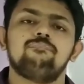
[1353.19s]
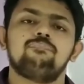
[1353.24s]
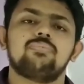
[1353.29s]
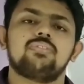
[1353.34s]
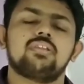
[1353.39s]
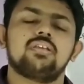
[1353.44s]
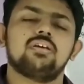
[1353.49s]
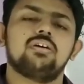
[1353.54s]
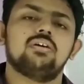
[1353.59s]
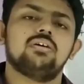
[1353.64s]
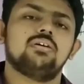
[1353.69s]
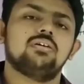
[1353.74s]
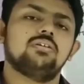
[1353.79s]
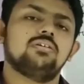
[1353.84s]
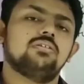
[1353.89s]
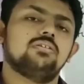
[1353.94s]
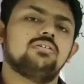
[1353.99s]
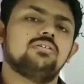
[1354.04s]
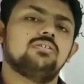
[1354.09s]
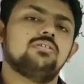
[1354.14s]

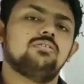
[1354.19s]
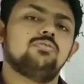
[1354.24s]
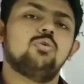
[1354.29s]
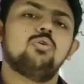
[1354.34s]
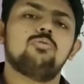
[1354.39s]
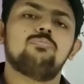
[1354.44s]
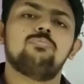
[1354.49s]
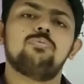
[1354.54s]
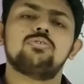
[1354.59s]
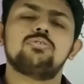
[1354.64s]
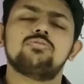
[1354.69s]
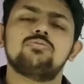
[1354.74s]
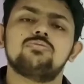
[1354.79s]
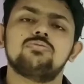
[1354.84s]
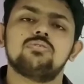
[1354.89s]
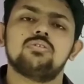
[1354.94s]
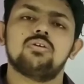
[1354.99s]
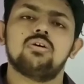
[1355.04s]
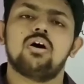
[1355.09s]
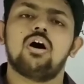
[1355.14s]
Notebooks.